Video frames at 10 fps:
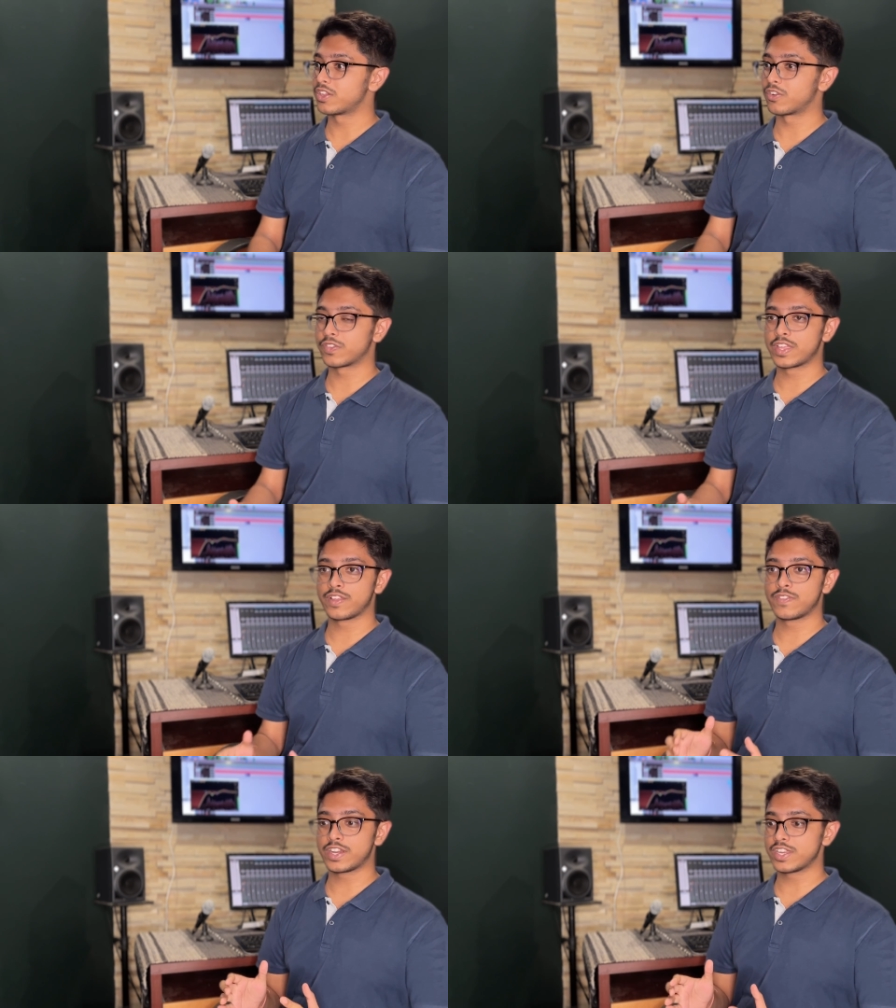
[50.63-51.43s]
You know,
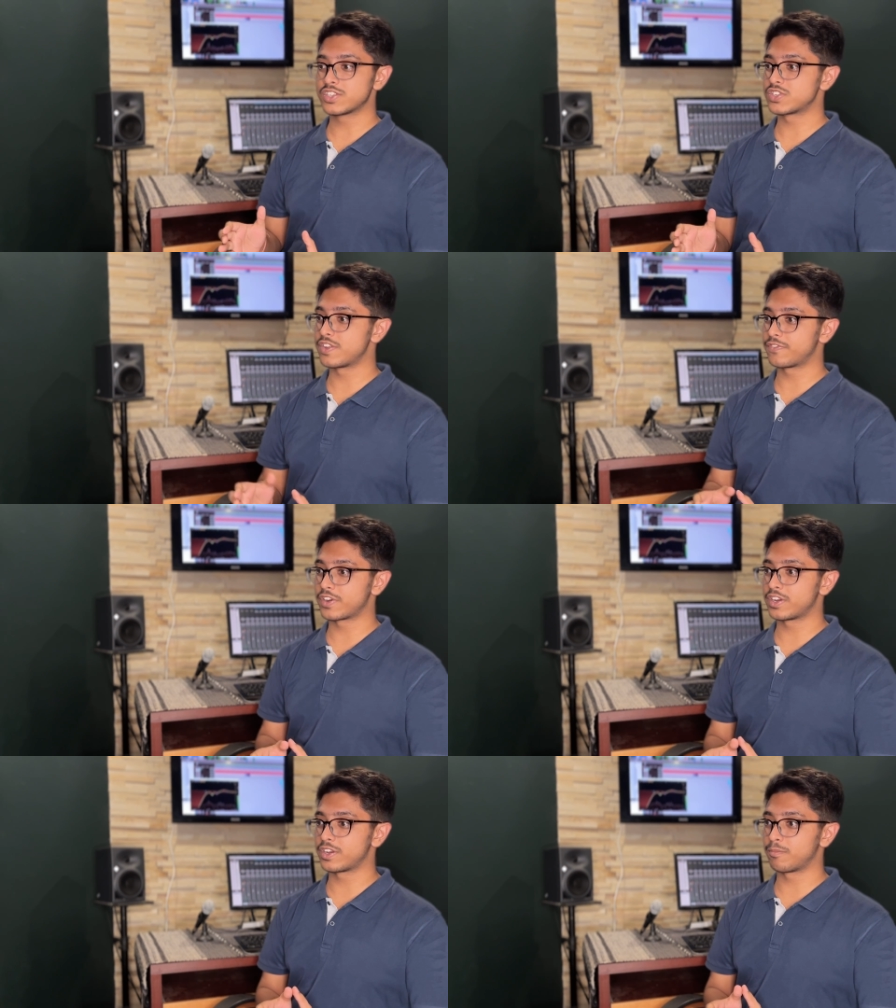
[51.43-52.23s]
they, they teach
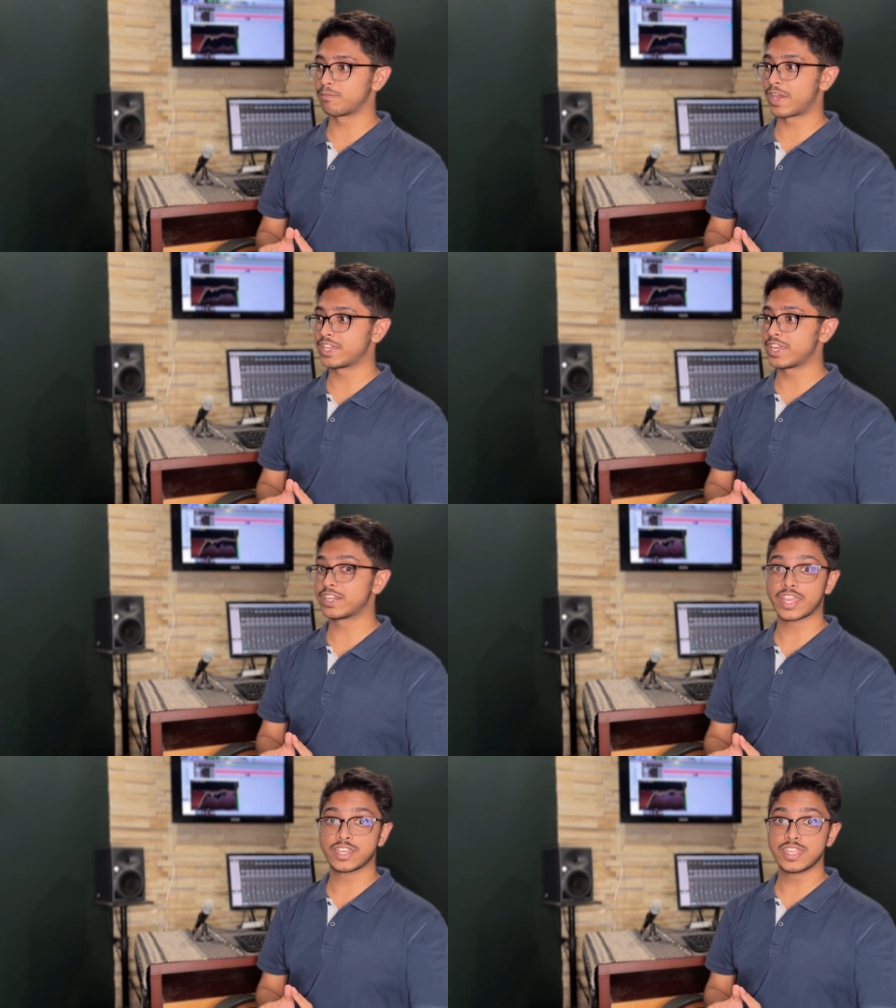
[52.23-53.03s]
different
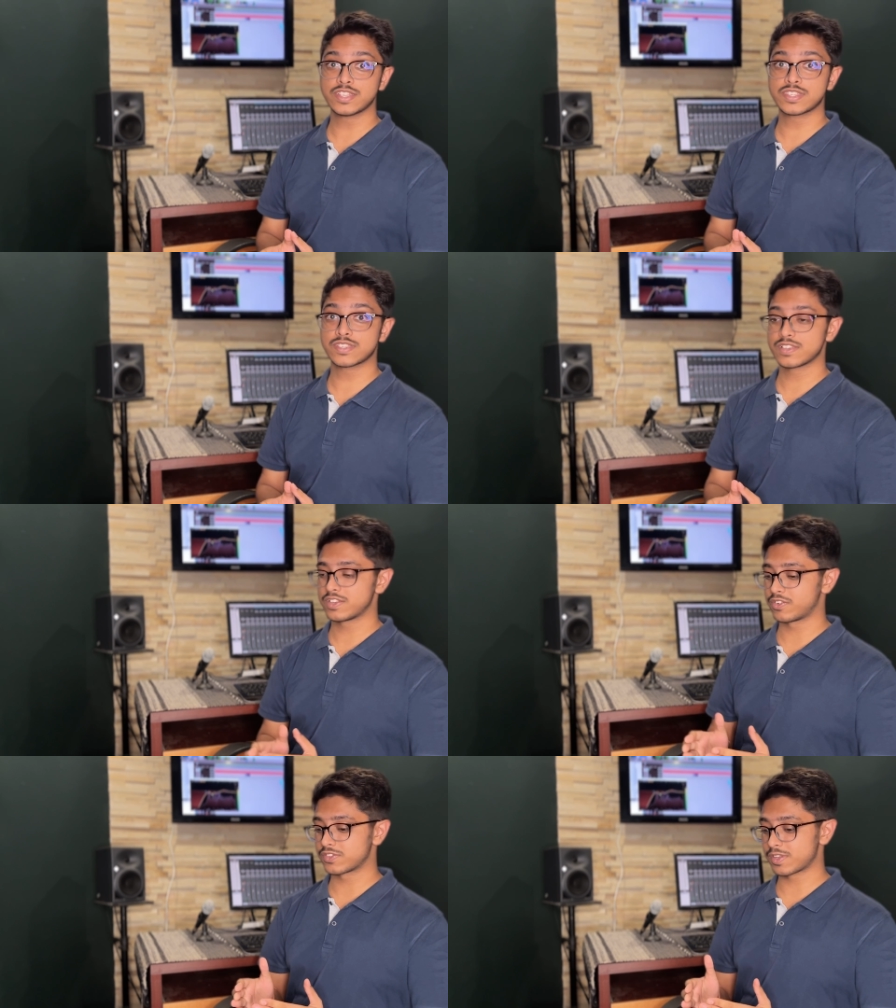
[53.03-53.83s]
miking techniques,
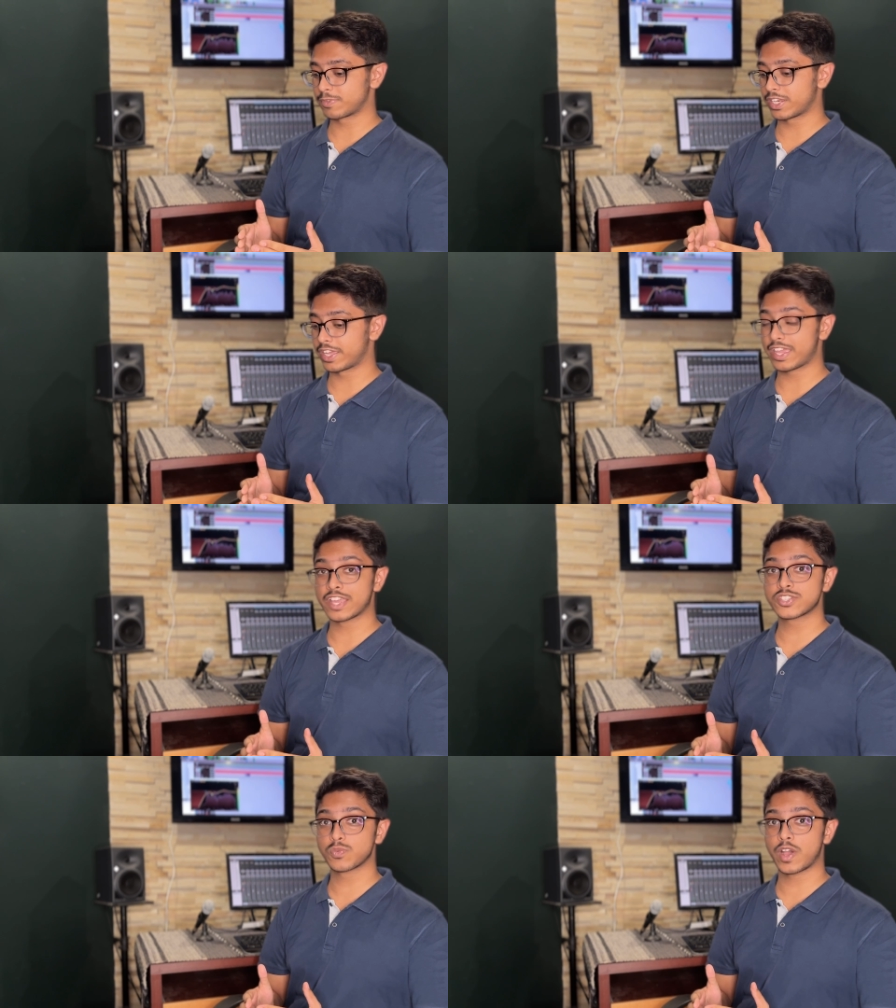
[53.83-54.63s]
you know, something like
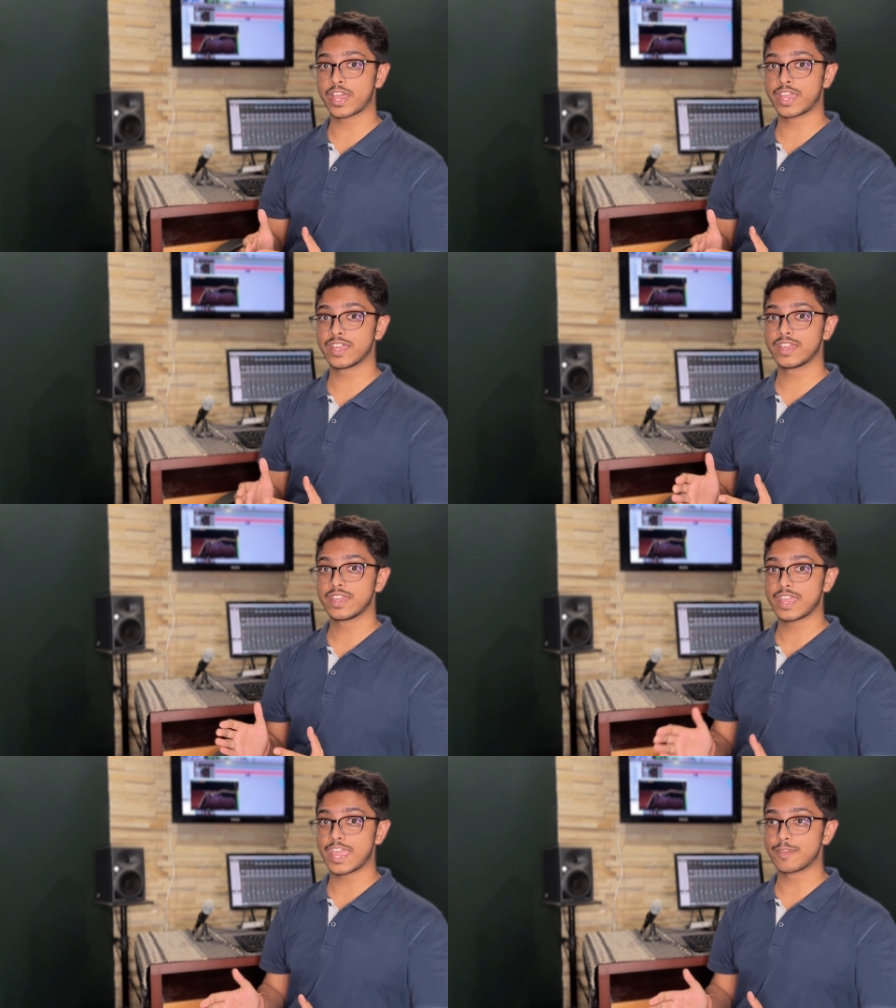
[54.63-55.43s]
XY,
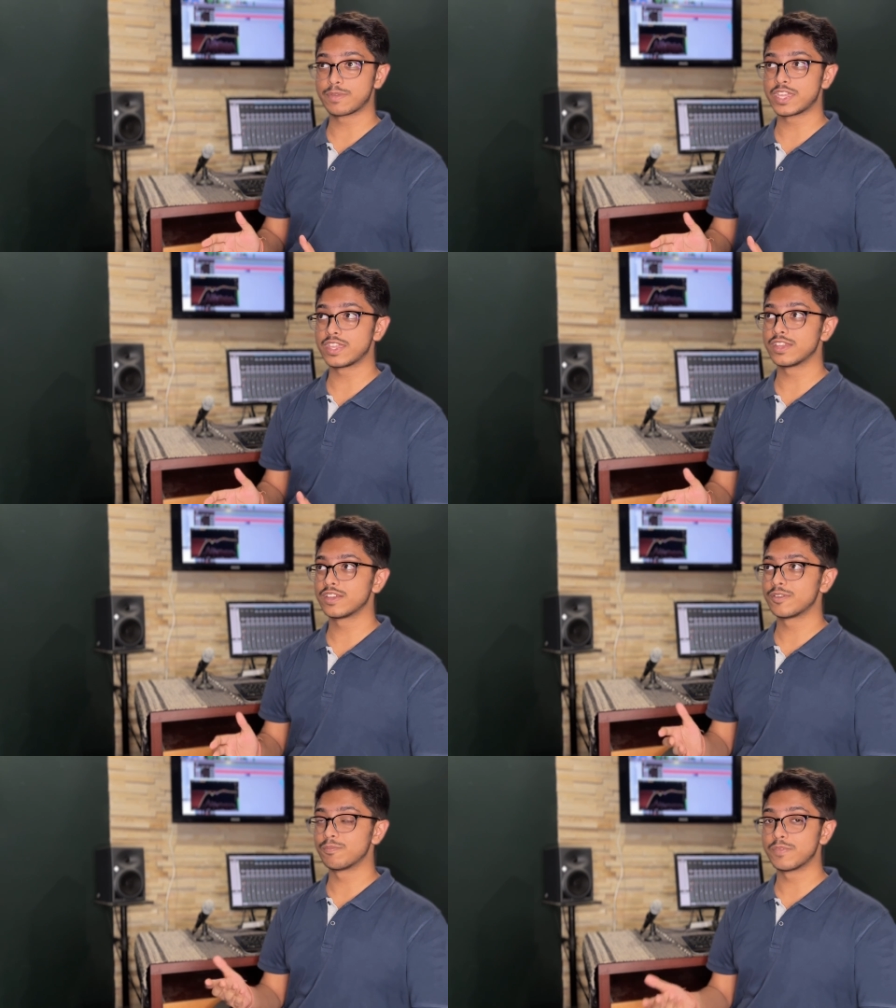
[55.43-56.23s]
AB,
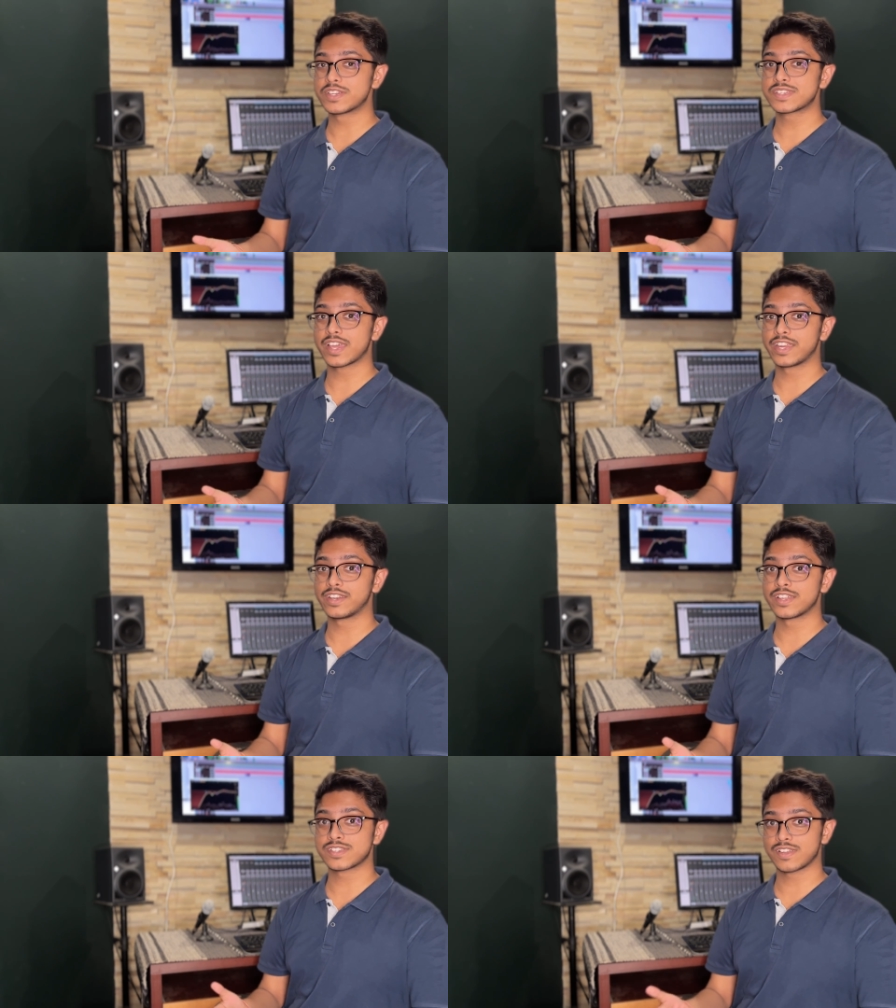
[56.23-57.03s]

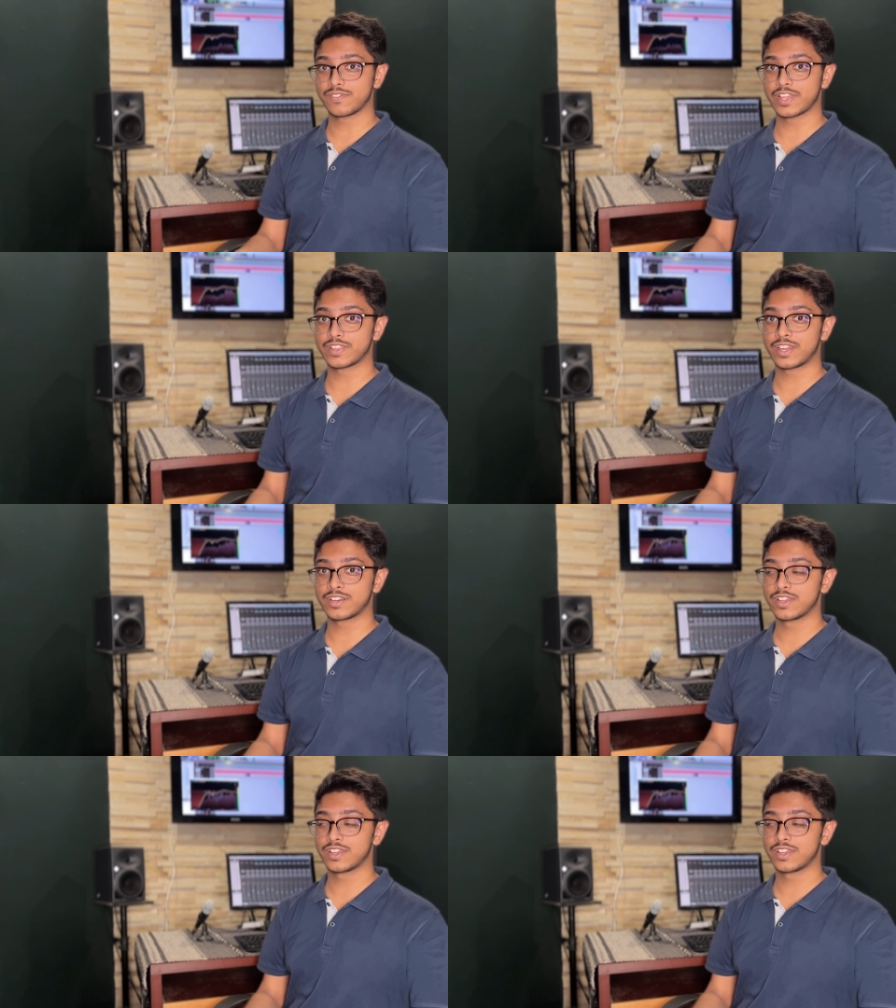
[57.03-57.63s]
midside, and stuff like